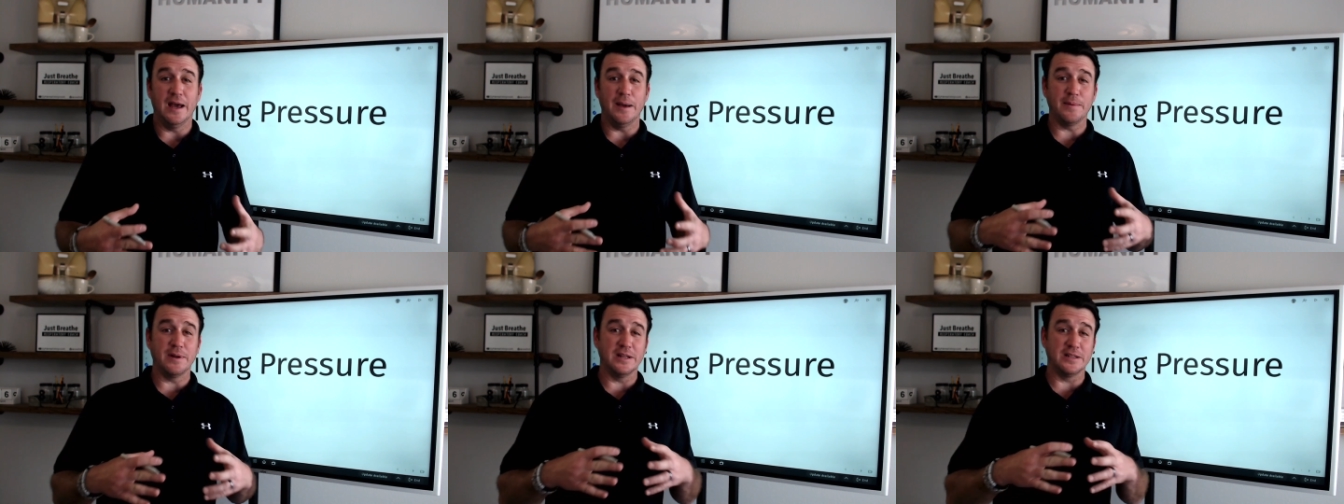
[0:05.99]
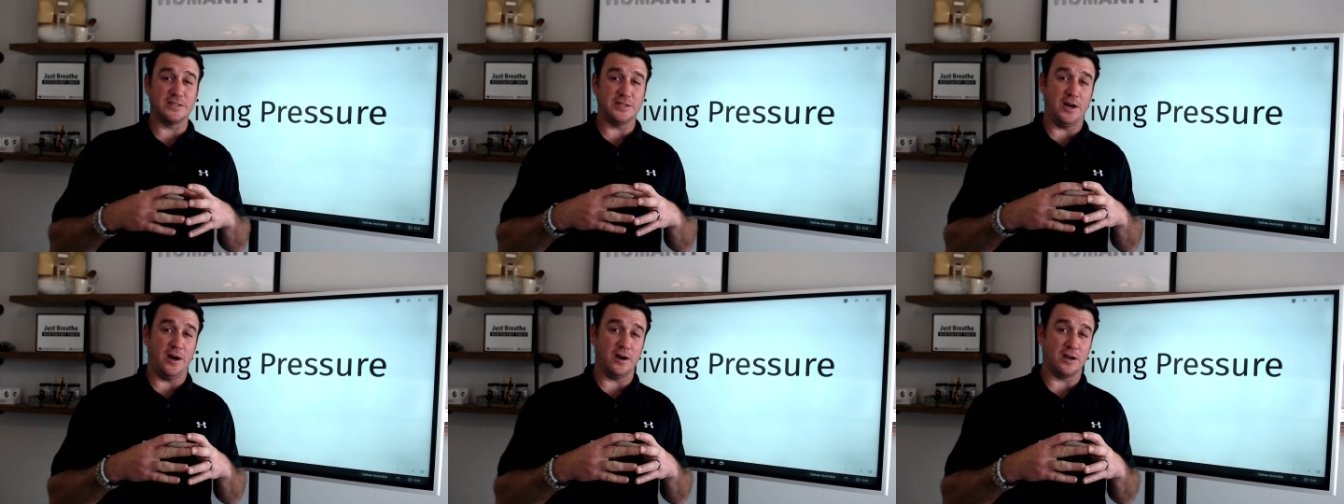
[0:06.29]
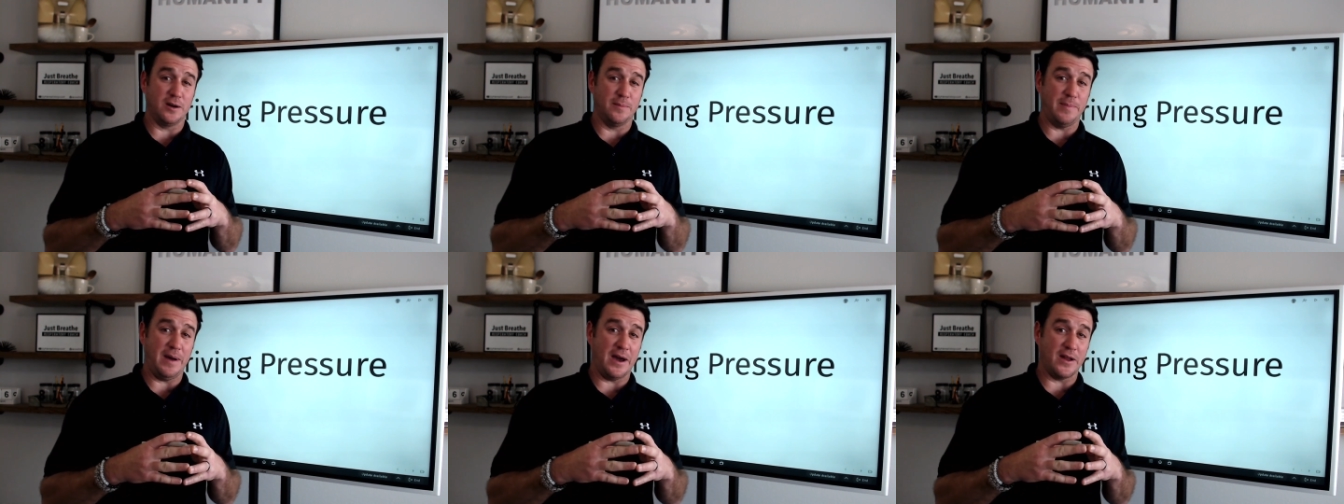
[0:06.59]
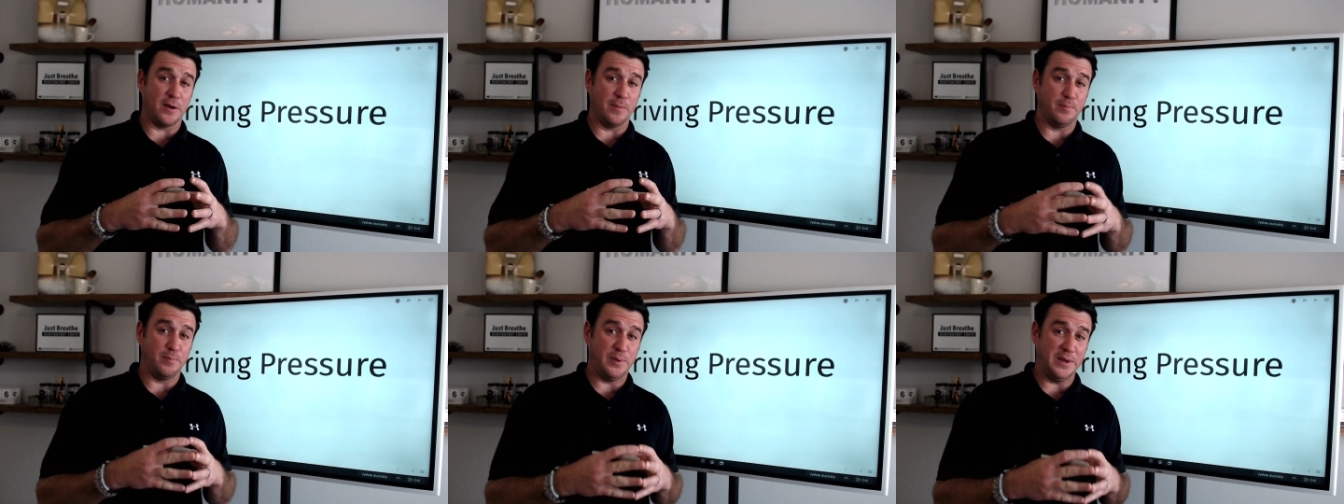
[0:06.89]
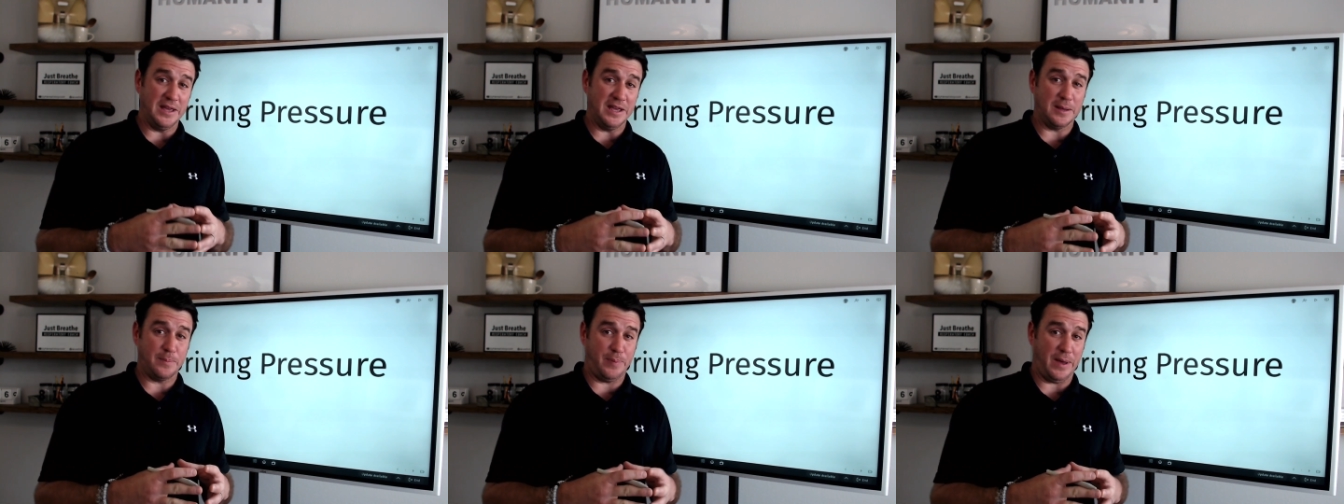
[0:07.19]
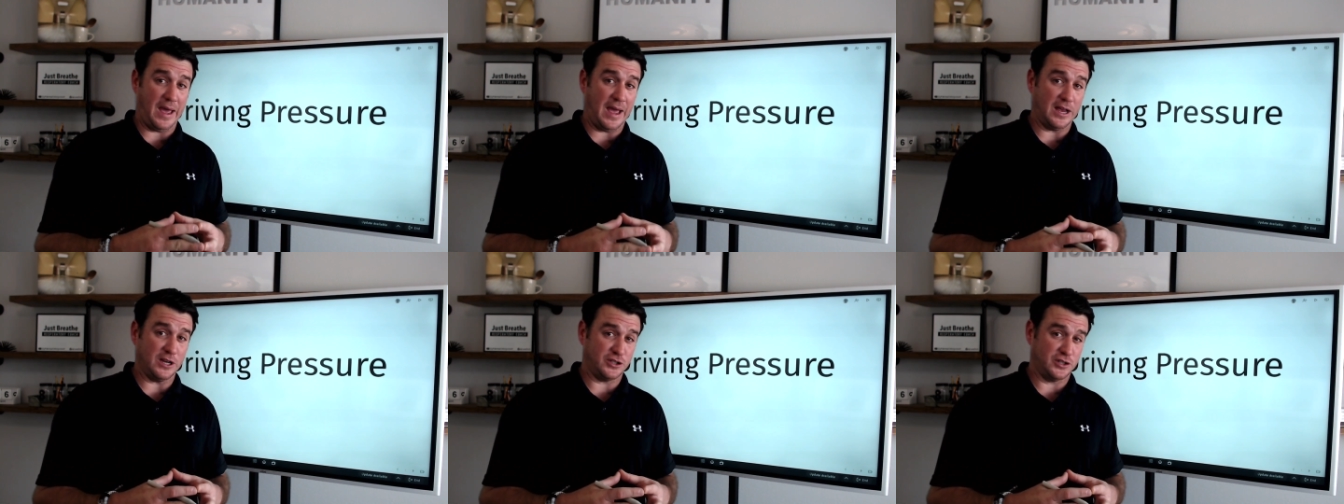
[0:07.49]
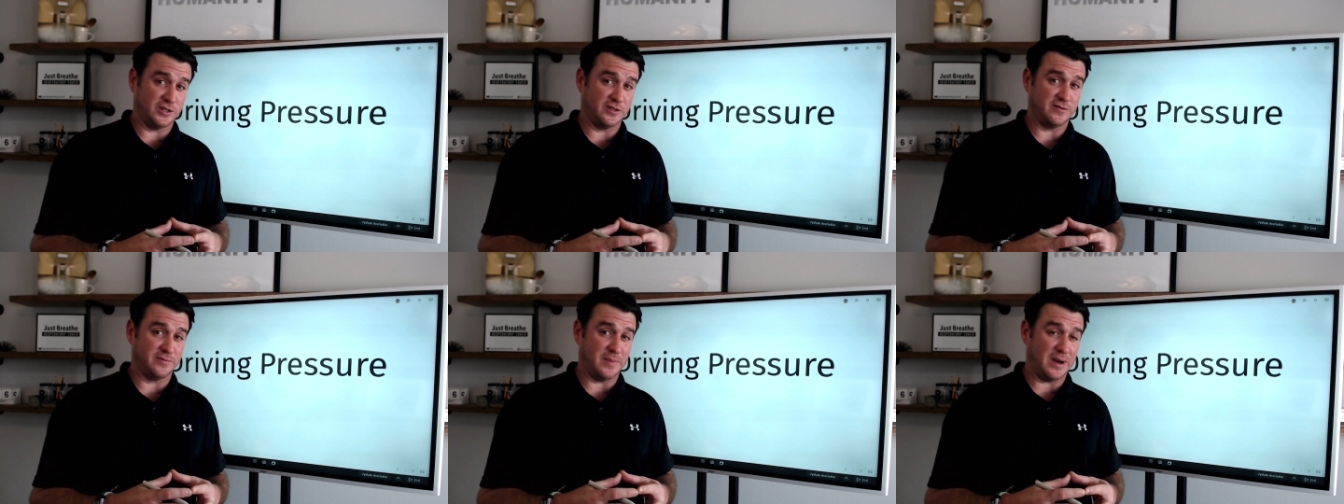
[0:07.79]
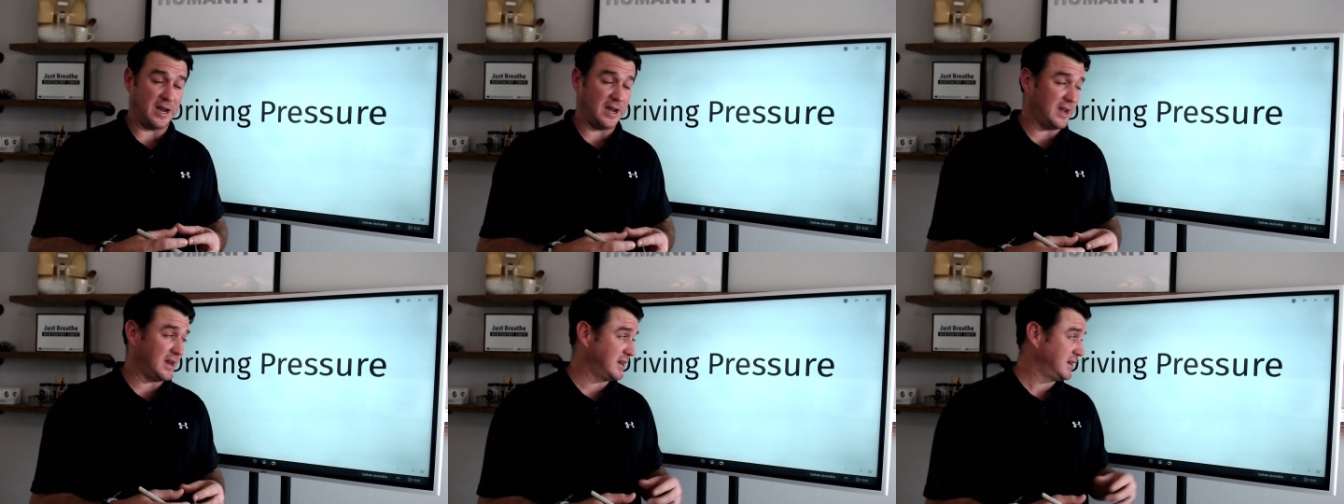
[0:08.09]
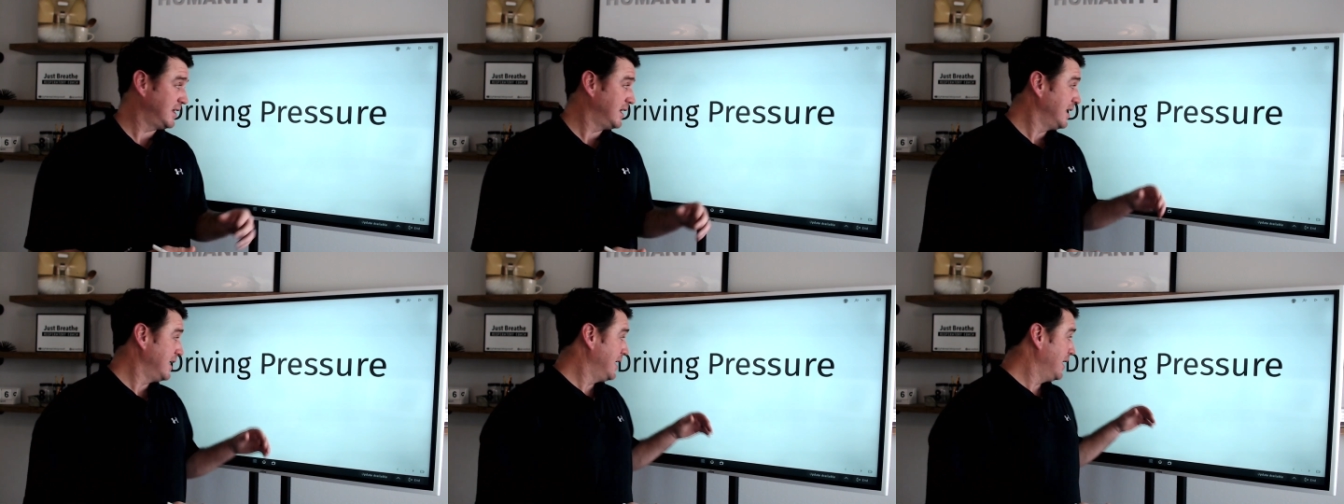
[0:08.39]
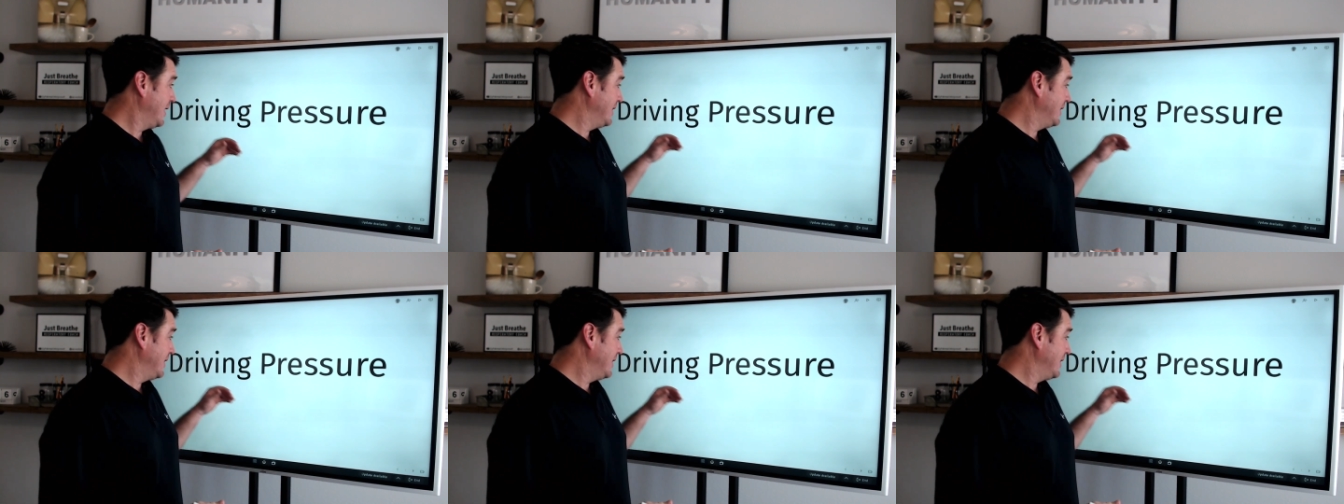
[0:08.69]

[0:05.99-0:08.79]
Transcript: I'm gonna talk about a big passion of mine